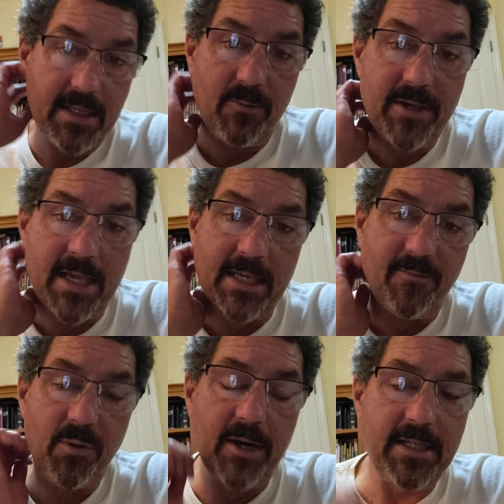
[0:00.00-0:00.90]
that we can
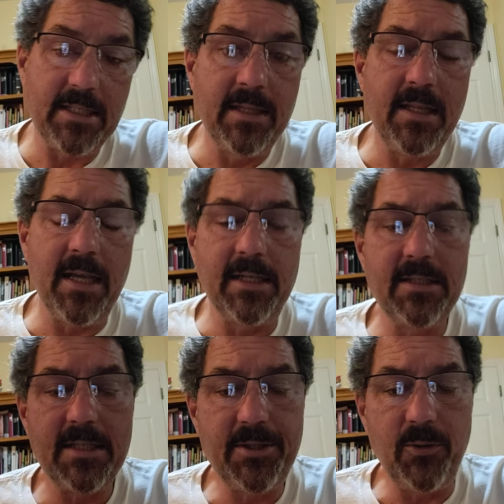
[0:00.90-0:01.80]
give praise and
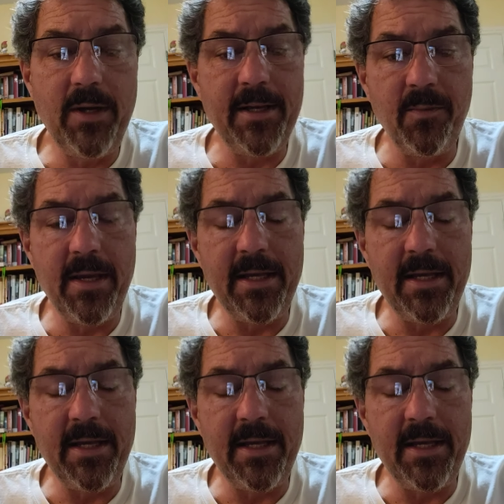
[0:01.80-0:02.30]
thanks to him